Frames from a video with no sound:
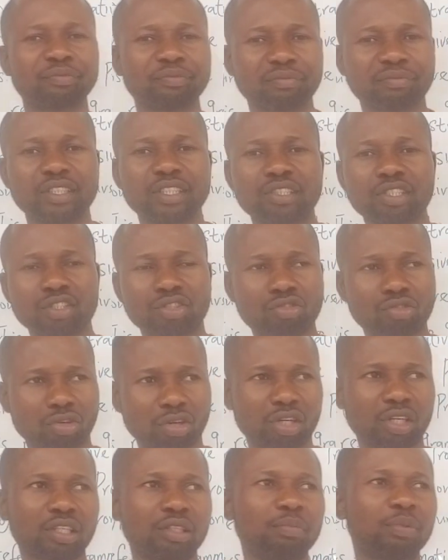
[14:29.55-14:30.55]
It is
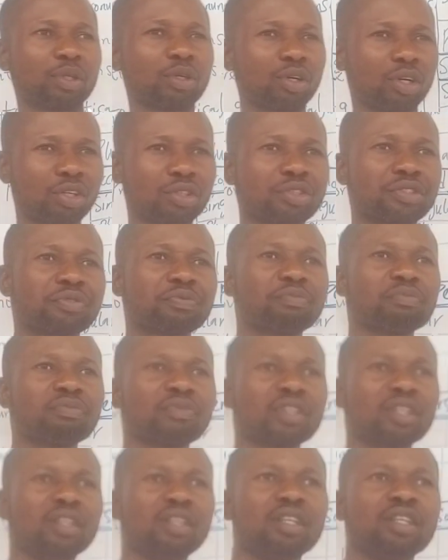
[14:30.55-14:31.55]
wrong, because
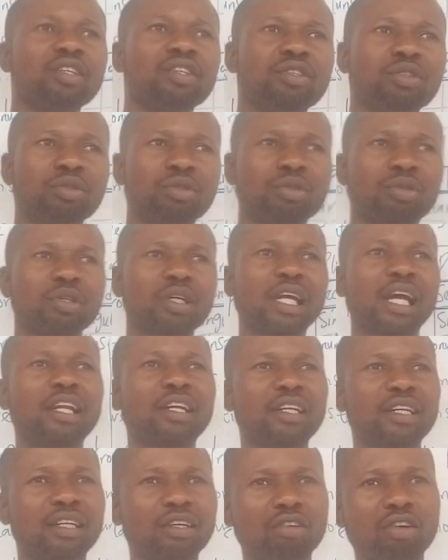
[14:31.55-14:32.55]
you
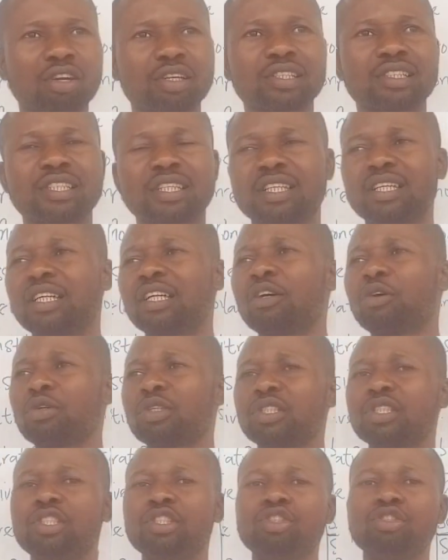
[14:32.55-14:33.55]
cannot tell
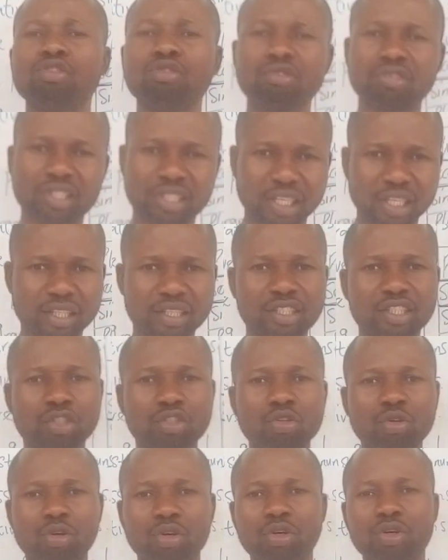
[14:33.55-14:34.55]
until you check the
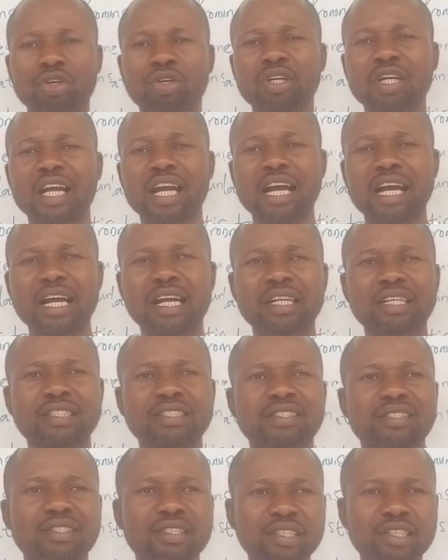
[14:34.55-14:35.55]
door and
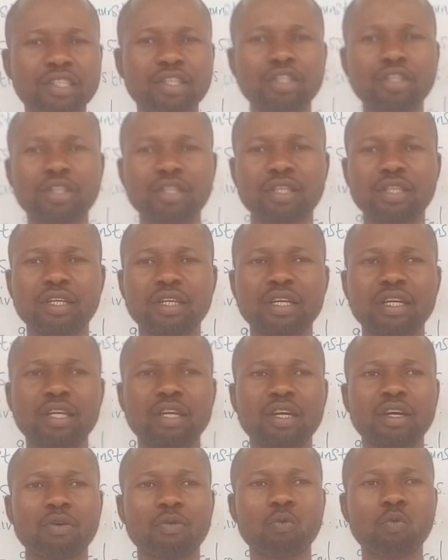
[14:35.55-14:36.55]
see
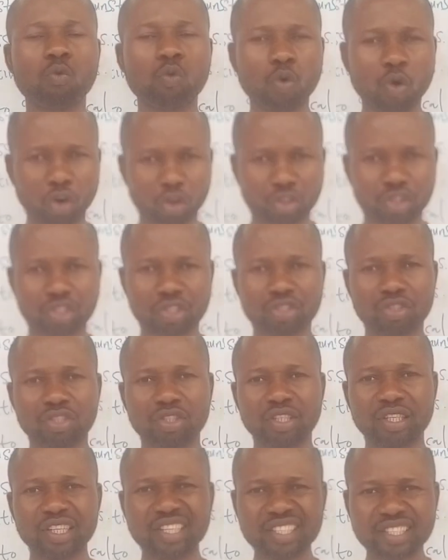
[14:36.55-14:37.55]
what
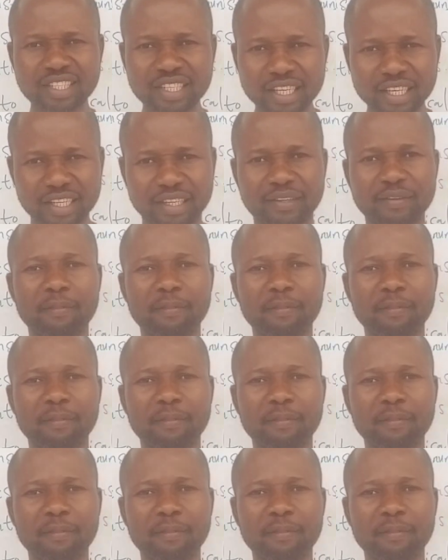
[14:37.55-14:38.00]
is there.